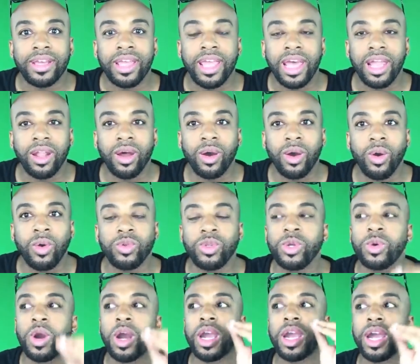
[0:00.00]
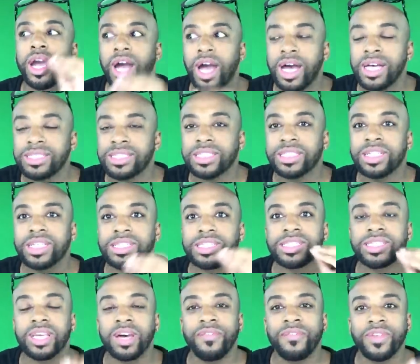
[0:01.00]
Hello, you are constantly
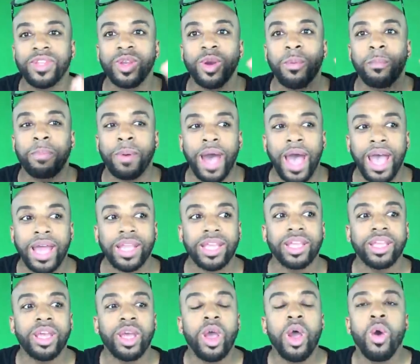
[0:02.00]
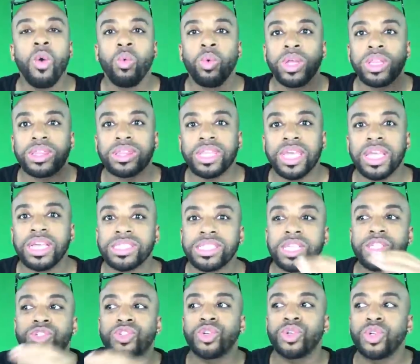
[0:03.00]
stuffing your body with things
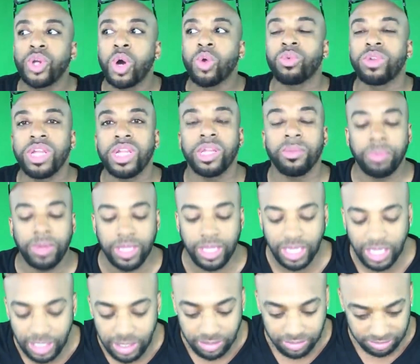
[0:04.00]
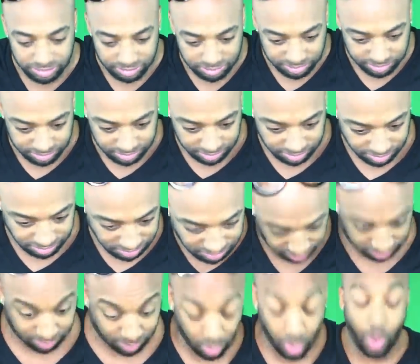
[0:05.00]
that you don't need to be eating.
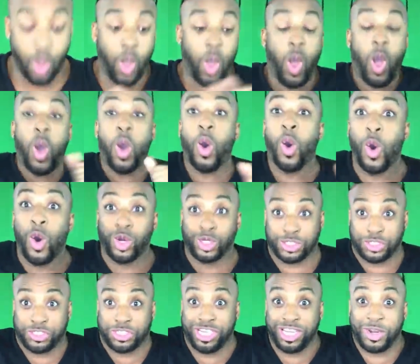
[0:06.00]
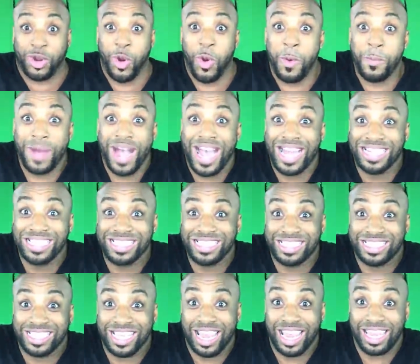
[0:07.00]
Oh, she come and
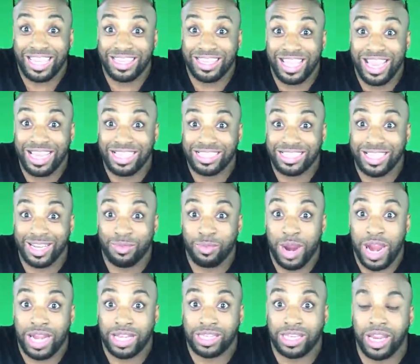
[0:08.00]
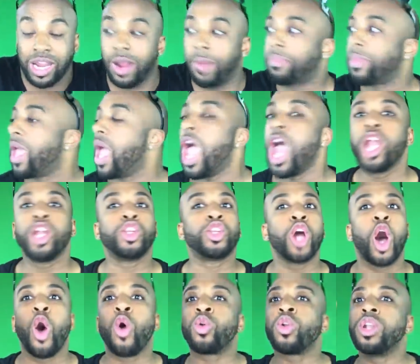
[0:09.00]
say, that's it right there.
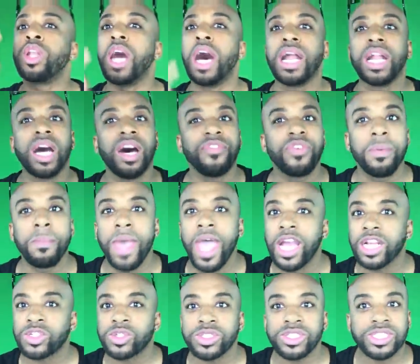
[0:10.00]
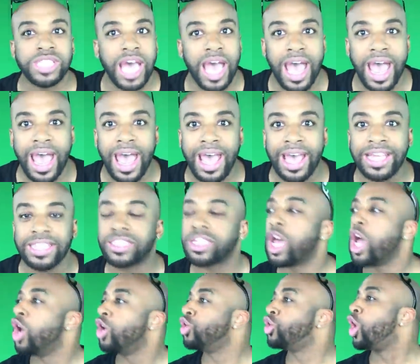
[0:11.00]
Don't none of them exercise.
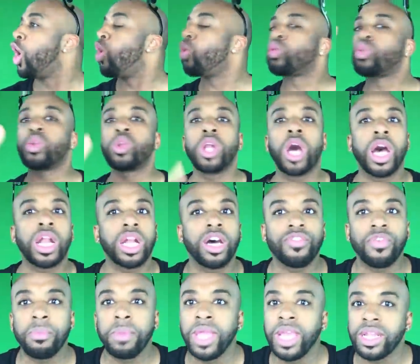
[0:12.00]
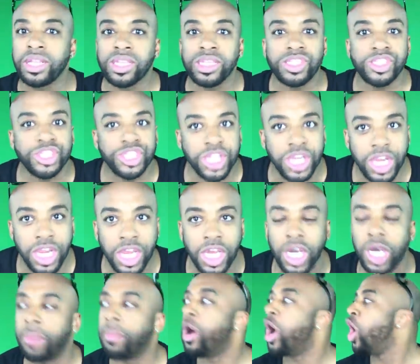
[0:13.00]
Don't none of them hit the
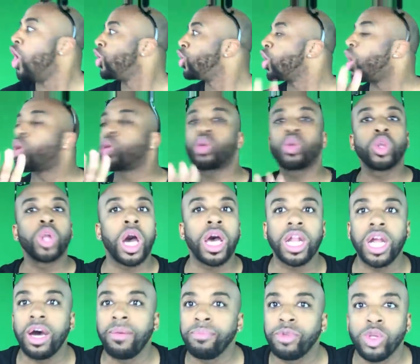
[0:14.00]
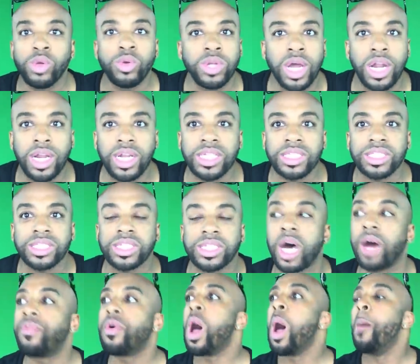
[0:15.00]
gym. Don't none of them do none of this
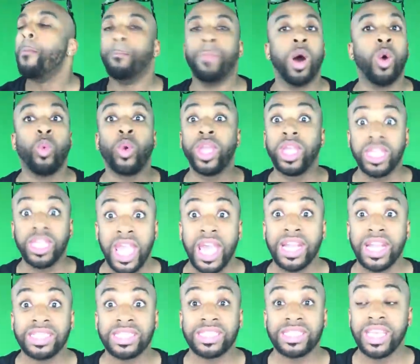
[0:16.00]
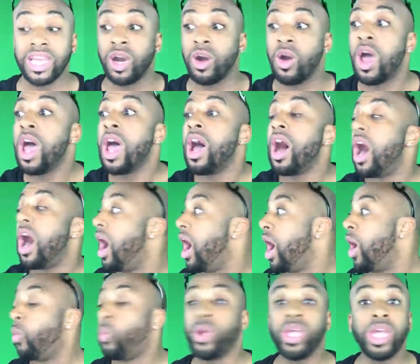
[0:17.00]
stuff. But we yet and still,
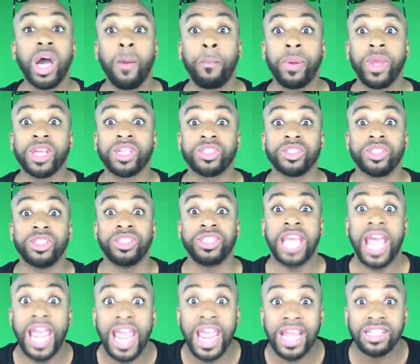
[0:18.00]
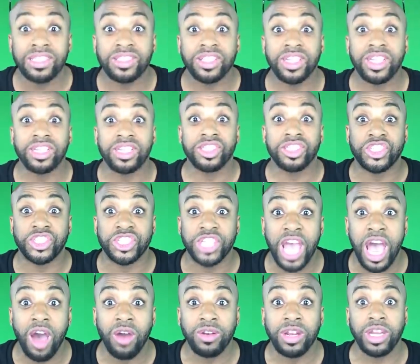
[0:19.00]
uh, we up here dancing and
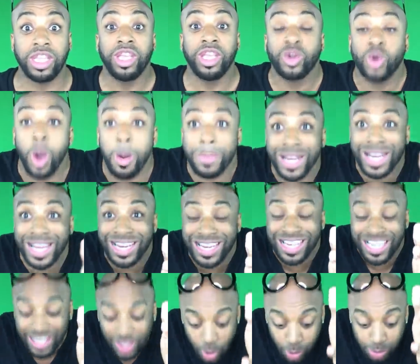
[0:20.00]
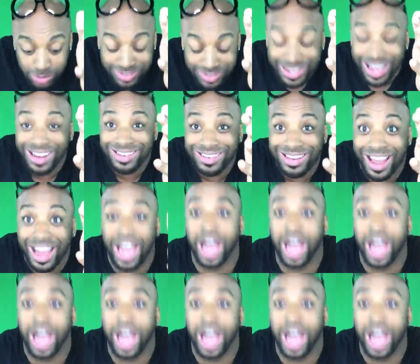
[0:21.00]
shouting and coming out of the old Sunday.